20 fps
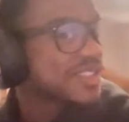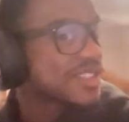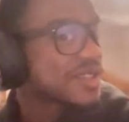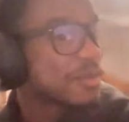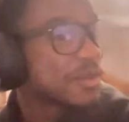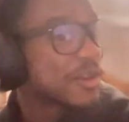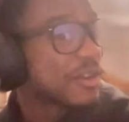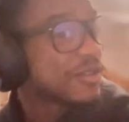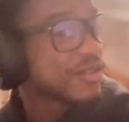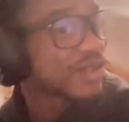
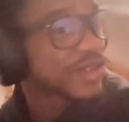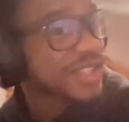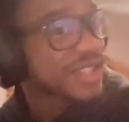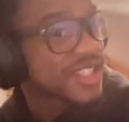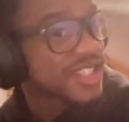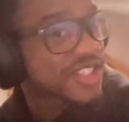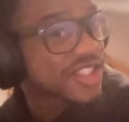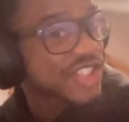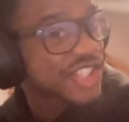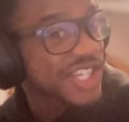but for
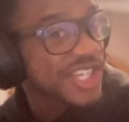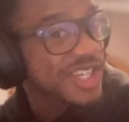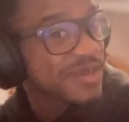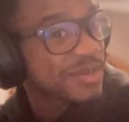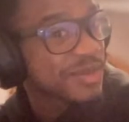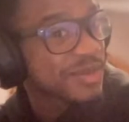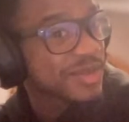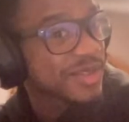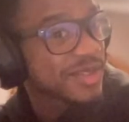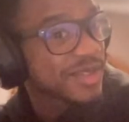this cheap,
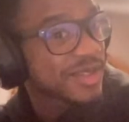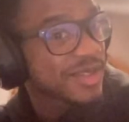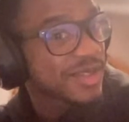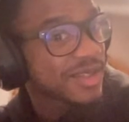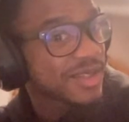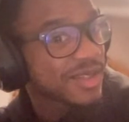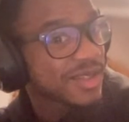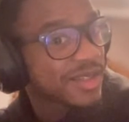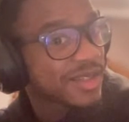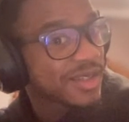
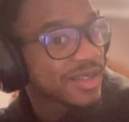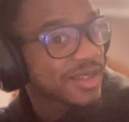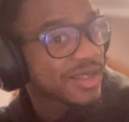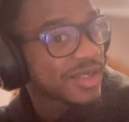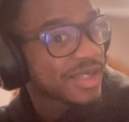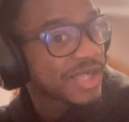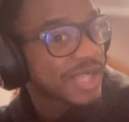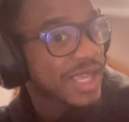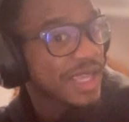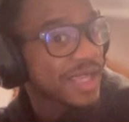
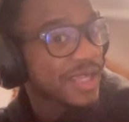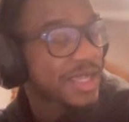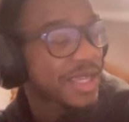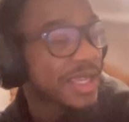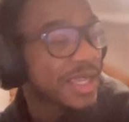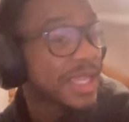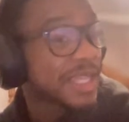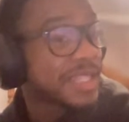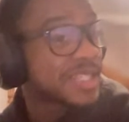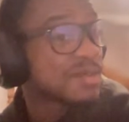
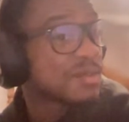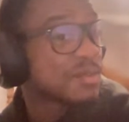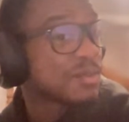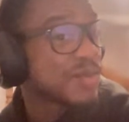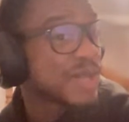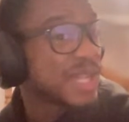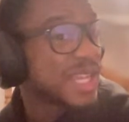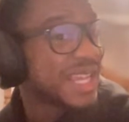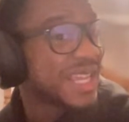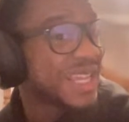it's
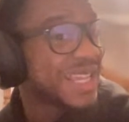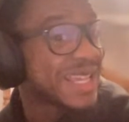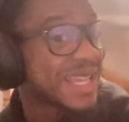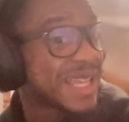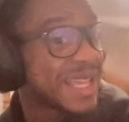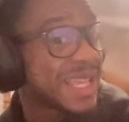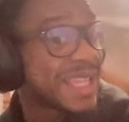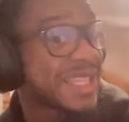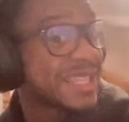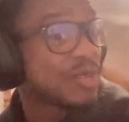
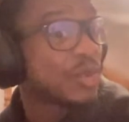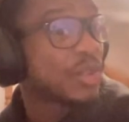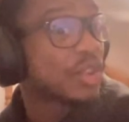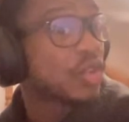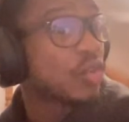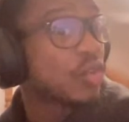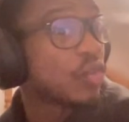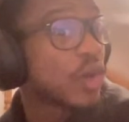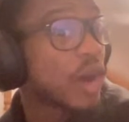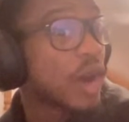with the
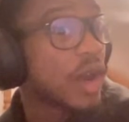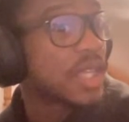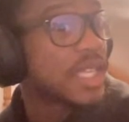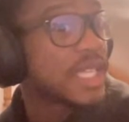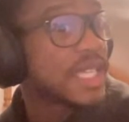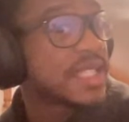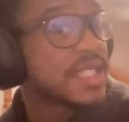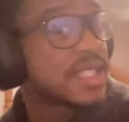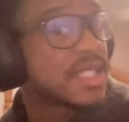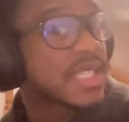
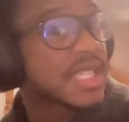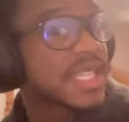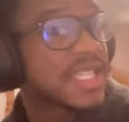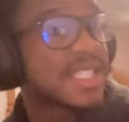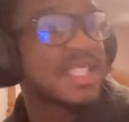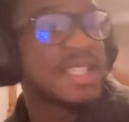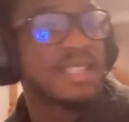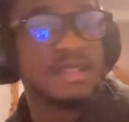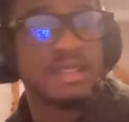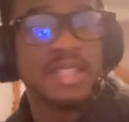Rockets,
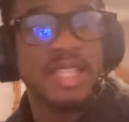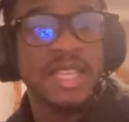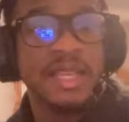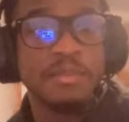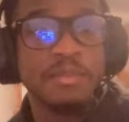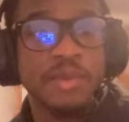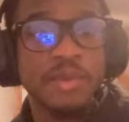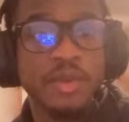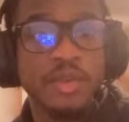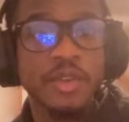it's
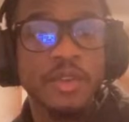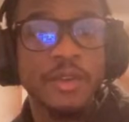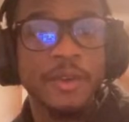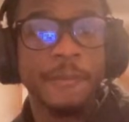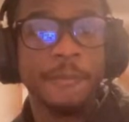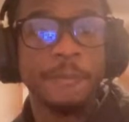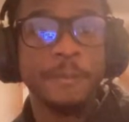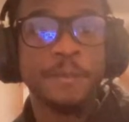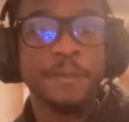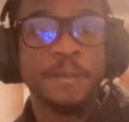deeper
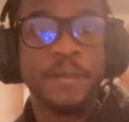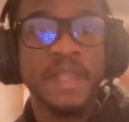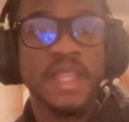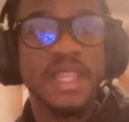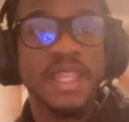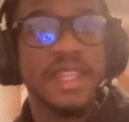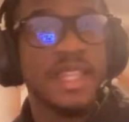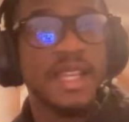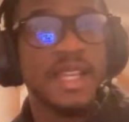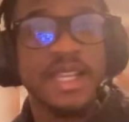
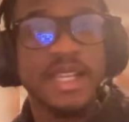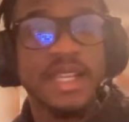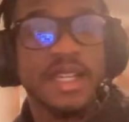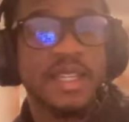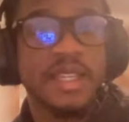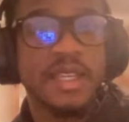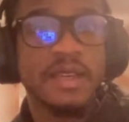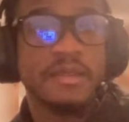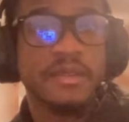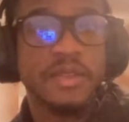than getting
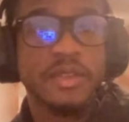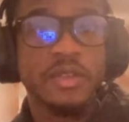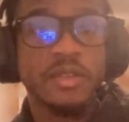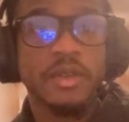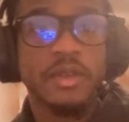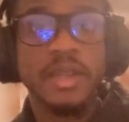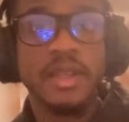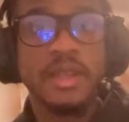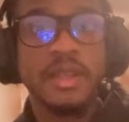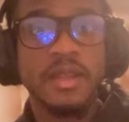Kevin
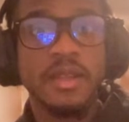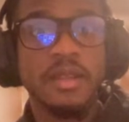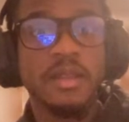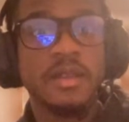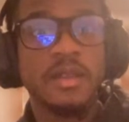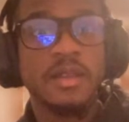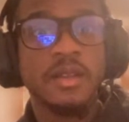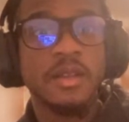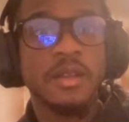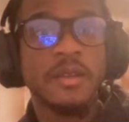Durant.
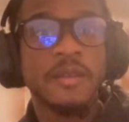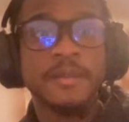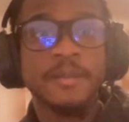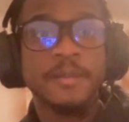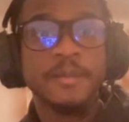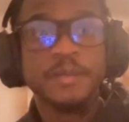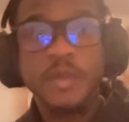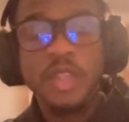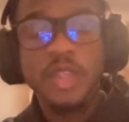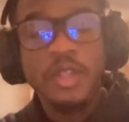
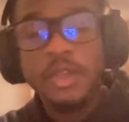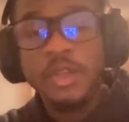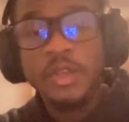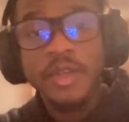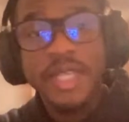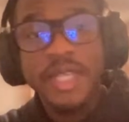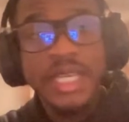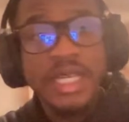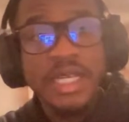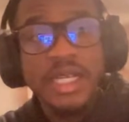You're
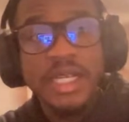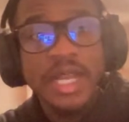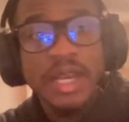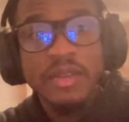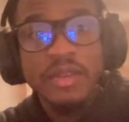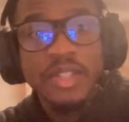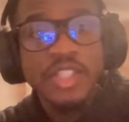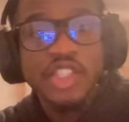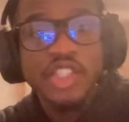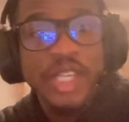getting out
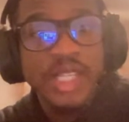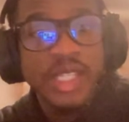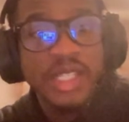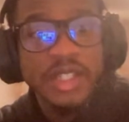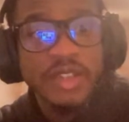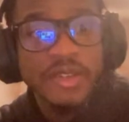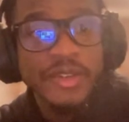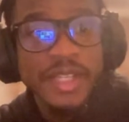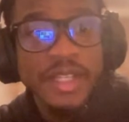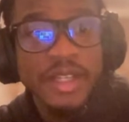the Jalen
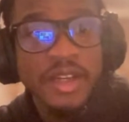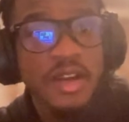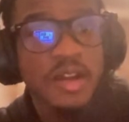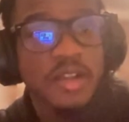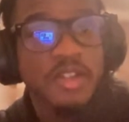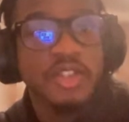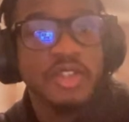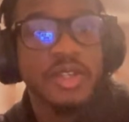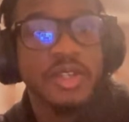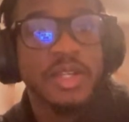Green
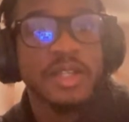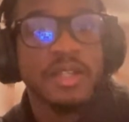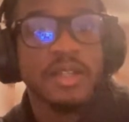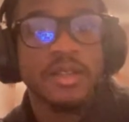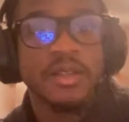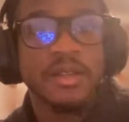contract.